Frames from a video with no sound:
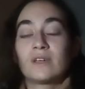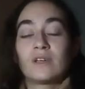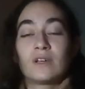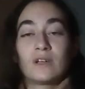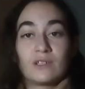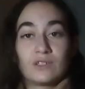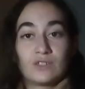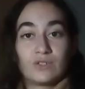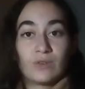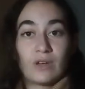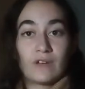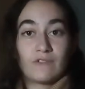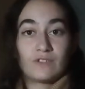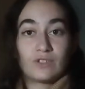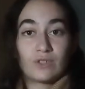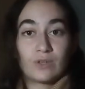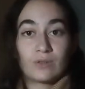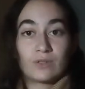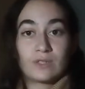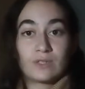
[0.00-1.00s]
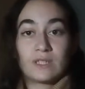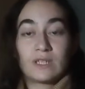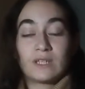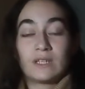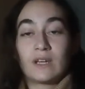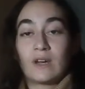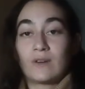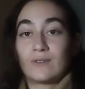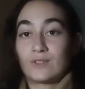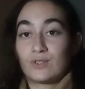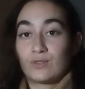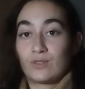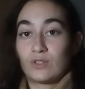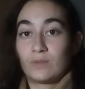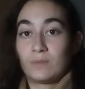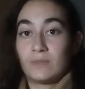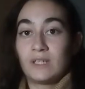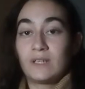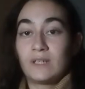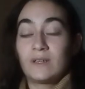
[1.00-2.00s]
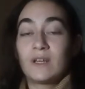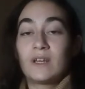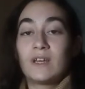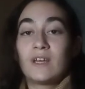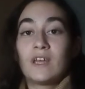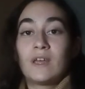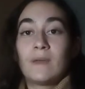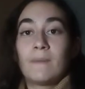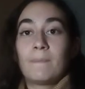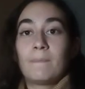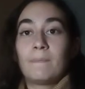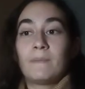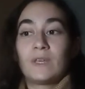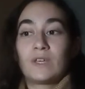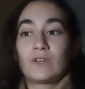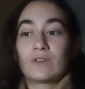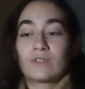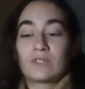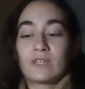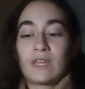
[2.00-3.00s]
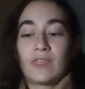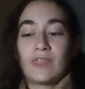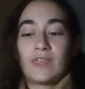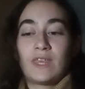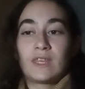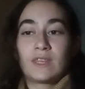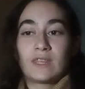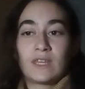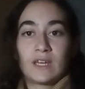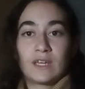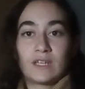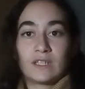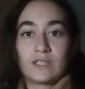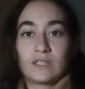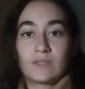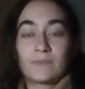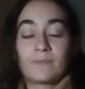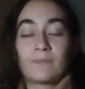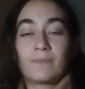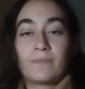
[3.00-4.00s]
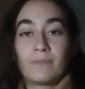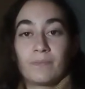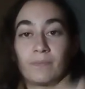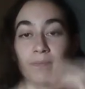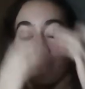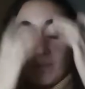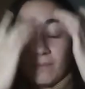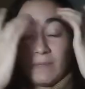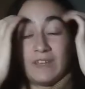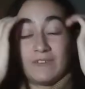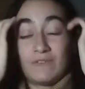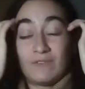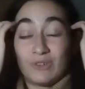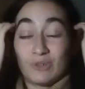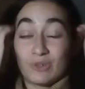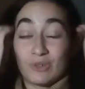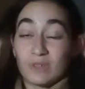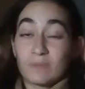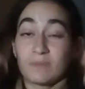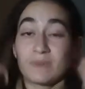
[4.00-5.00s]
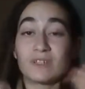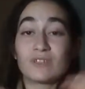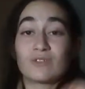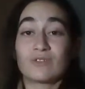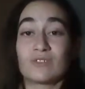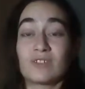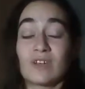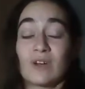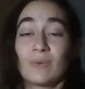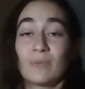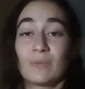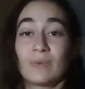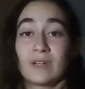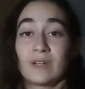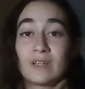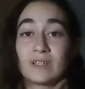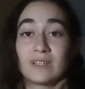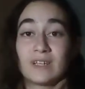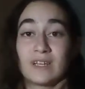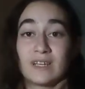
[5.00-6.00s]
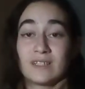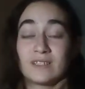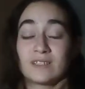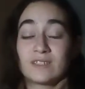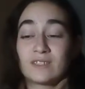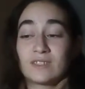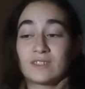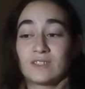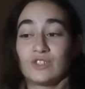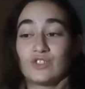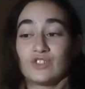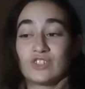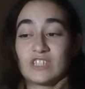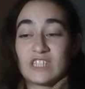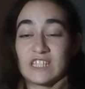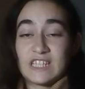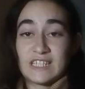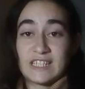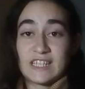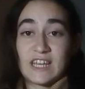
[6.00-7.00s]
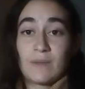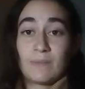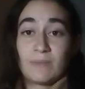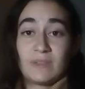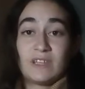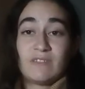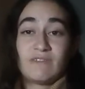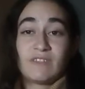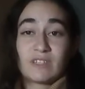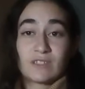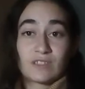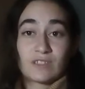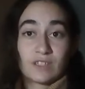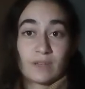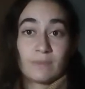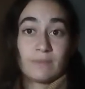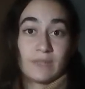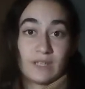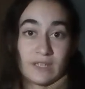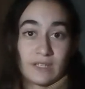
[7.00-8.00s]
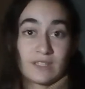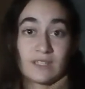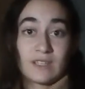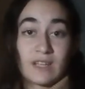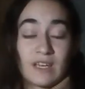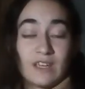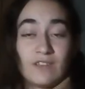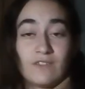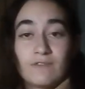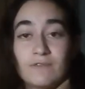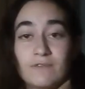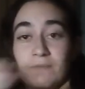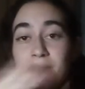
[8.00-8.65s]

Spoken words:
Also, I've chosen autonomy because I think that if you depend on someone else, you can end up living somebody's life,